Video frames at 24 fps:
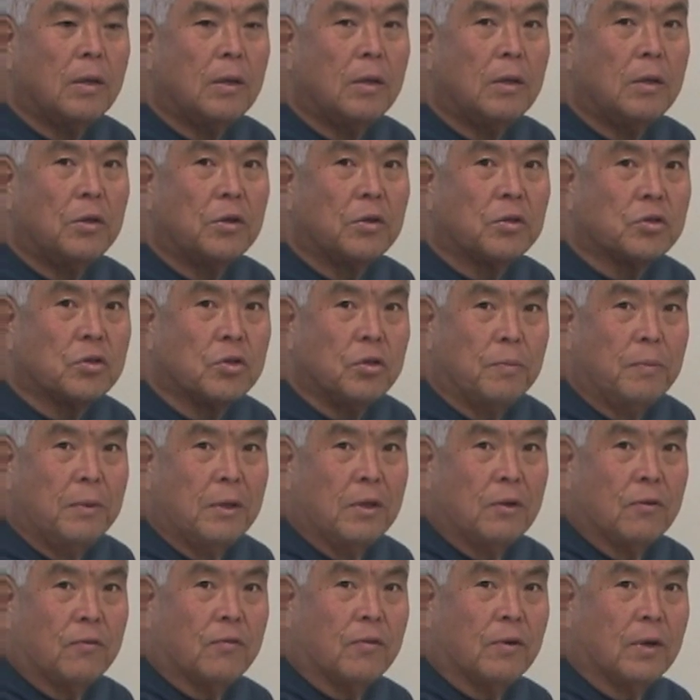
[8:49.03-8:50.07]
This could be
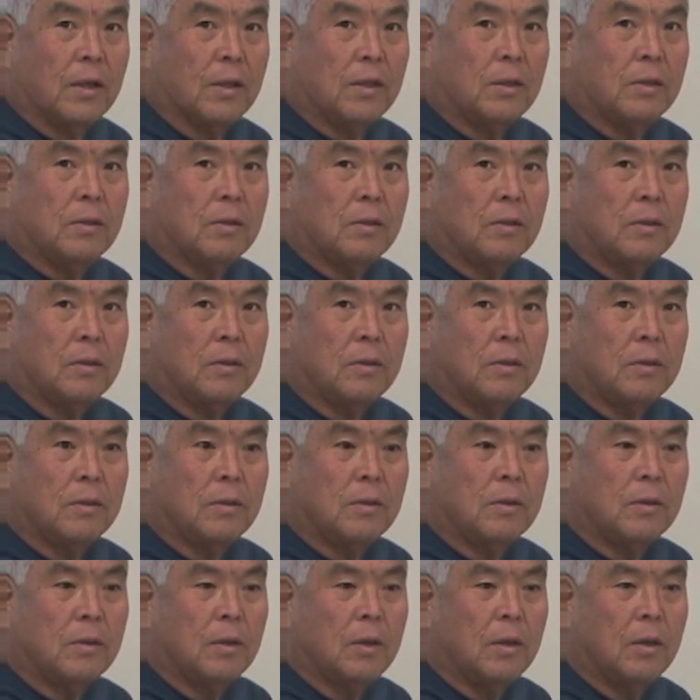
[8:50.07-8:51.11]
the front,
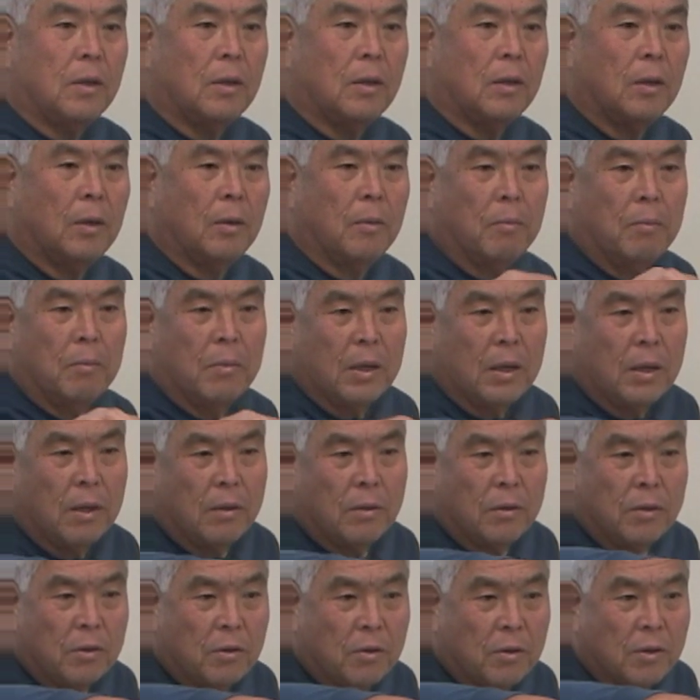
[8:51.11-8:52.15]

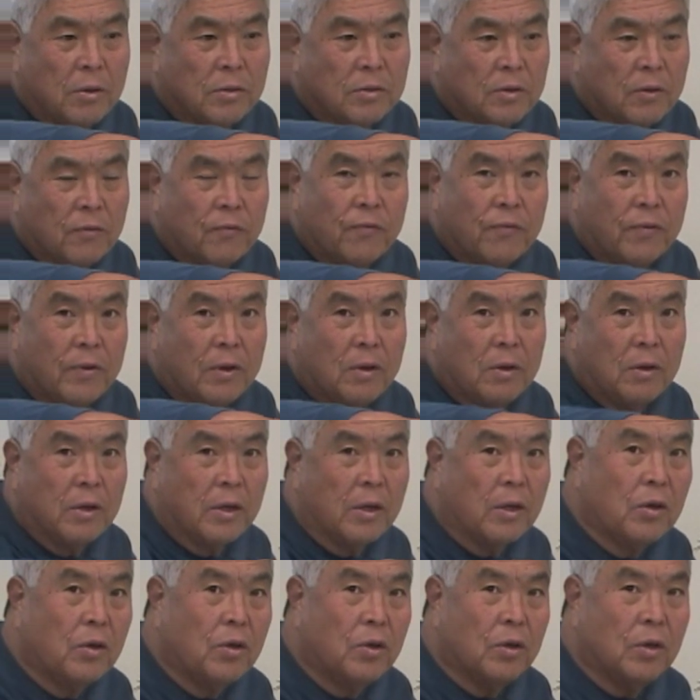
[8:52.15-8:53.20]
but there is a fairly
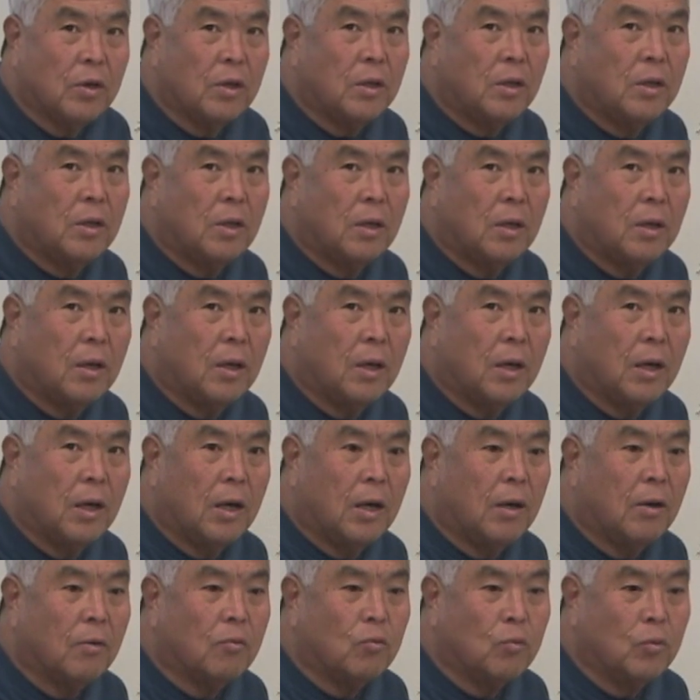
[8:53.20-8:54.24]
good
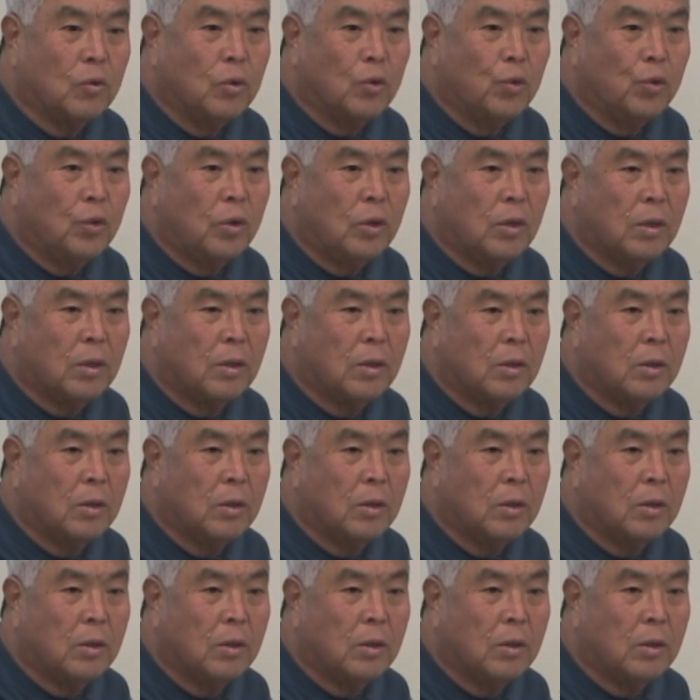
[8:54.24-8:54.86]
wound,